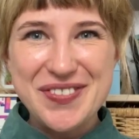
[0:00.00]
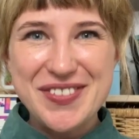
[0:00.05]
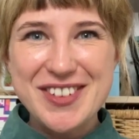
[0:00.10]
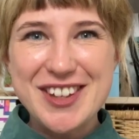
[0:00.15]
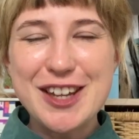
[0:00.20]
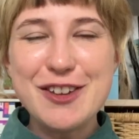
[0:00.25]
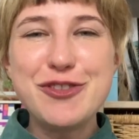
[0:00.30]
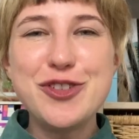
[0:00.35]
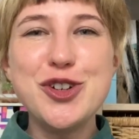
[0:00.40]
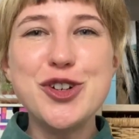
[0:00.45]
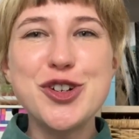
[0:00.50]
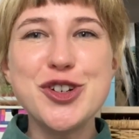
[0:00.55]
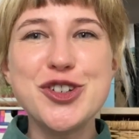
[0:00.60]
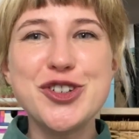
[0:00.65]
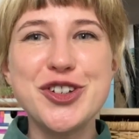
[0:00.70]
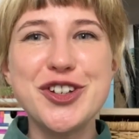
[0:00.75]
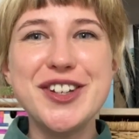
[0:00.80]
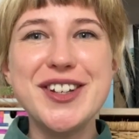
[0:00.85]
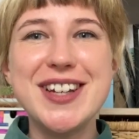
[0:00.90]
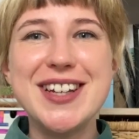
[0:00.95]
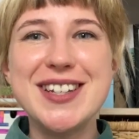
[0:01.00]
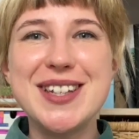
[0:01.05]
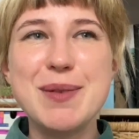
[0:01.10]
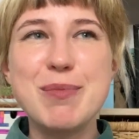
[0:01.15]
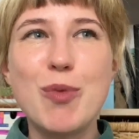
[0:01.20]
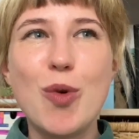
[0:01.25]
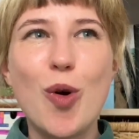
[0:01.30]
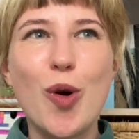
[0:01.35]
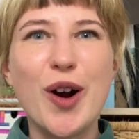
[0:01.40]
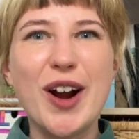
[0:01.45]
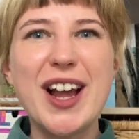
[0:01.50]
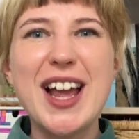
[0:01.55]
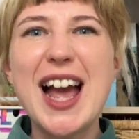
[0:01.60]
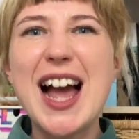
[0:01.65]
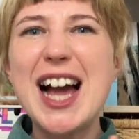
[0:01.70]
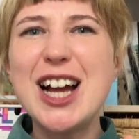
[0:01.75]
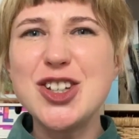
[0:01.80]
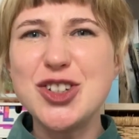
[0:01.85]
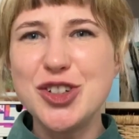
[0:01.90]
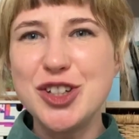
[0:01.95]
if your student is a more
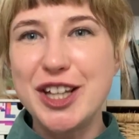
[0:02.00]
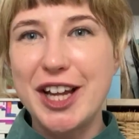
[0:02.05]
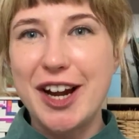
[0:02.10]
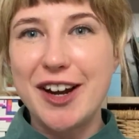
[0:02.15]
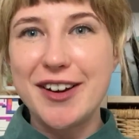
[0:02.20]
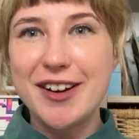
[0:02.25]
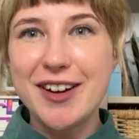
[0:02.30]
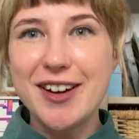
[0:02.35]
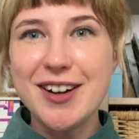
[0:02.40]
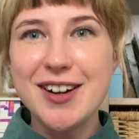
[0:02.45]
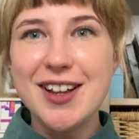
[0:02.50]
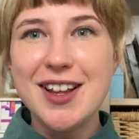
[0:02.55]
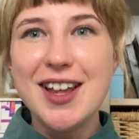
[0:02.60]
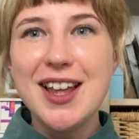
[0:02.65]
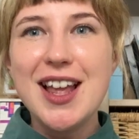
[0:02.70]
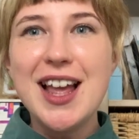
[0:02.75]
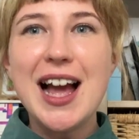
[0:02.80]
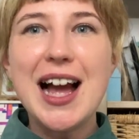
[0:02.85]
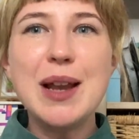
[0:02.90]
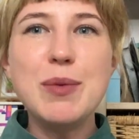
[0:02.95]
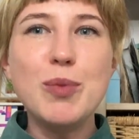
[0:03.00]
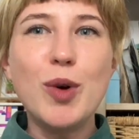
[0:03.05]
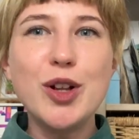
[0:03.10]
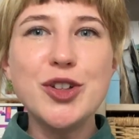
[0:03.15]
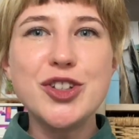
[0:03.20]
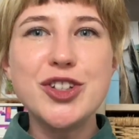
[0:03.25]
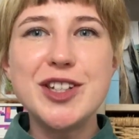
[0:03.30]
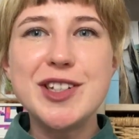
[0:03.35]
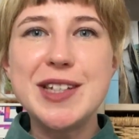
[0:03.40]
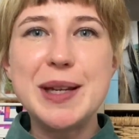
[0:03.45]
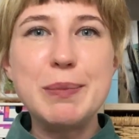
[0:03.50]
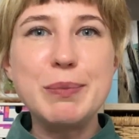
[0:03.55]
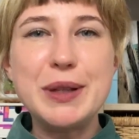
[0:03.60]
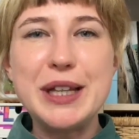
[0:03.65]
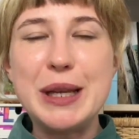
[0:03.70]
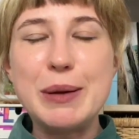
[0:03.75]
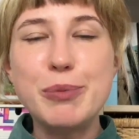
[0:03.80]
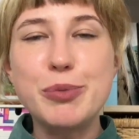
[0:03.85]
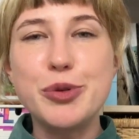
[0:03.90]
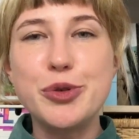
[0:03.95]
casual learner and wants to simply
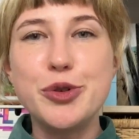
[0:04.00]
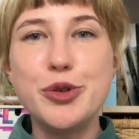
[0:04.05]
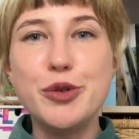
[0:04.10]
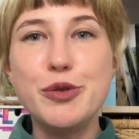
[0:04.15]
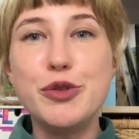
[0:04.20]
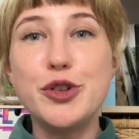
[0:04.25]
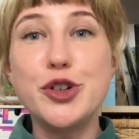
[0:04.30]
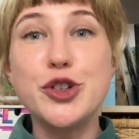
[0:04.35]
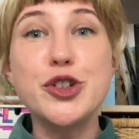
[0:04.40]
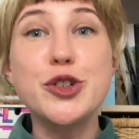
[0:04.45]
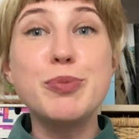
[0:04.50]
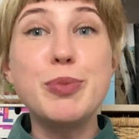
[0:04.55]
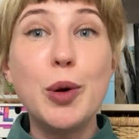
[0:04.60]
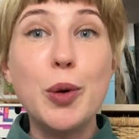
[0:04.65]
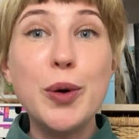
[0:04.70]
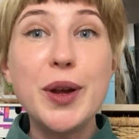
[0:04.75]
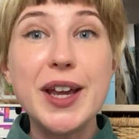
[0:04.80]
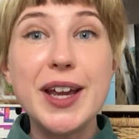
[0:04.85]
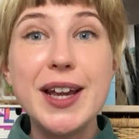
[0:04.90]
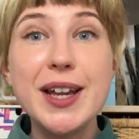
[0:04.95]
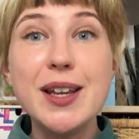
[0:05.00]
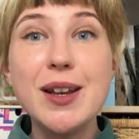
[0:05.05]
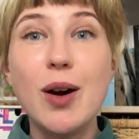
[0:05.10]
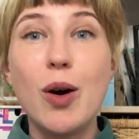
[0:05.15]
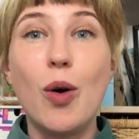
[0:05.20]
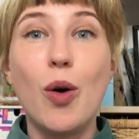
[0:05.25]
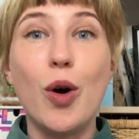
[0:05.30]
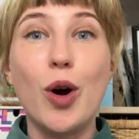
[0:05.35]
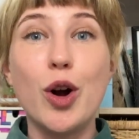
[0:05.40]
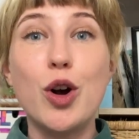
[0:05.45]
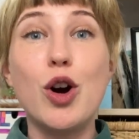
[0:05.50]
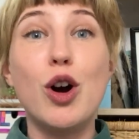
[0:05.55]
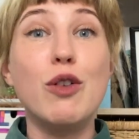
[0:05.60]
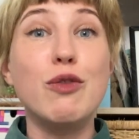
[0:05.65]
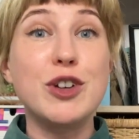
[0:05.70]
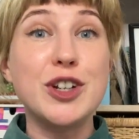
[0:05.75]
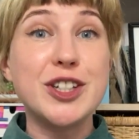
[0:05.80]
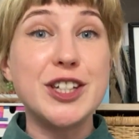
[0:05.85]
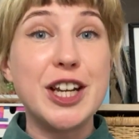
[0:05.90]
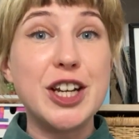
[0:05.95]
improve their spoken or
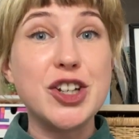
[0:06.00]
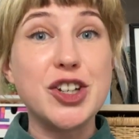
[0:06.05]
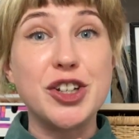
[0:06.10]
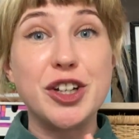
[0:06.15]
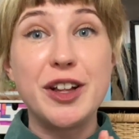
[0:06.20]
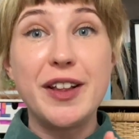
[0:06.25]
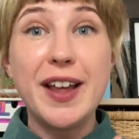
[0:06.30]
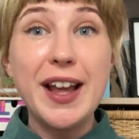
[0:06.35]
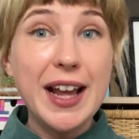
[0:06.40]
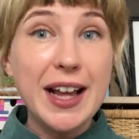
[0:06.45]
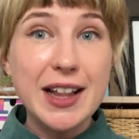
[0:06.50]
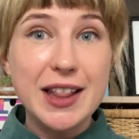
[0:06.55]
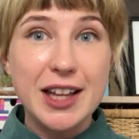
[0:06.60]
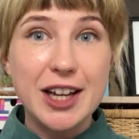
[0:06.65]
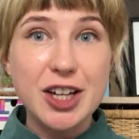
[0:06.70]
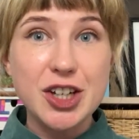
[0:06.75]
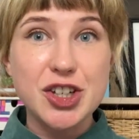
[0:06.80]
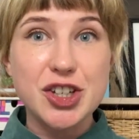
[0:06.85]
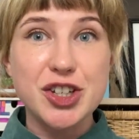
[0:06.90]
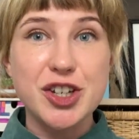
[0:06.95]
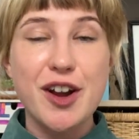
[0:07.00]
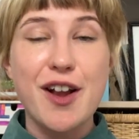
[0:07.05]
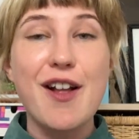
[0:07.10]
conversational English,